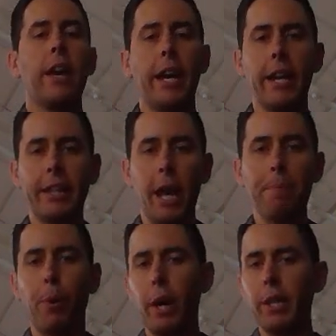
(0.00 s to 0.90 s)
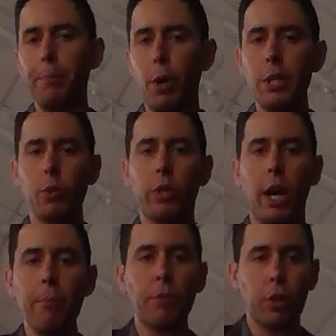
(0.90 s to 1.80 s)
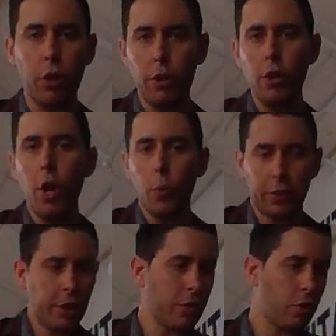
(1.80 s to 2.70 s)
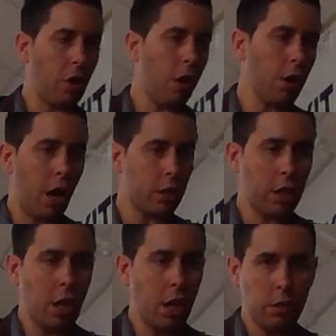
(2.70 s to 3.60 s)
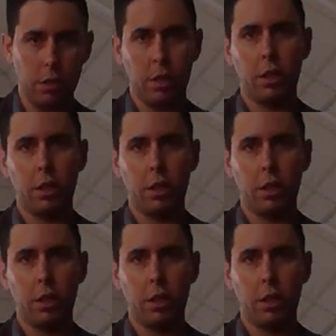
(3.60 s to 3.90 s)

And at that point, the boys will come through with their strong haka.